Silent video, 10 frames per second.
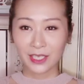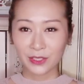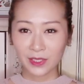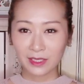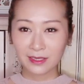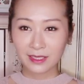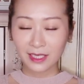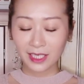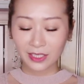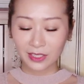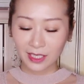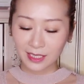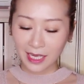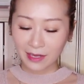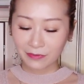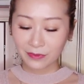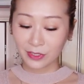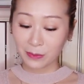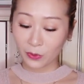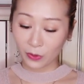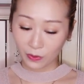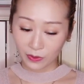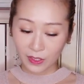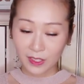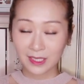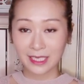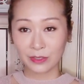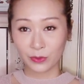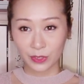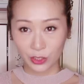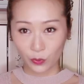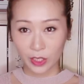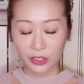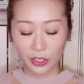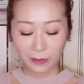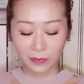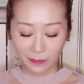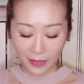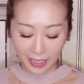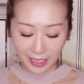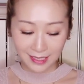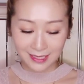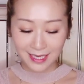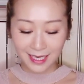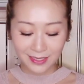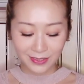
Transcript: As you can see, it does have some corners that could scratch up the bag inside,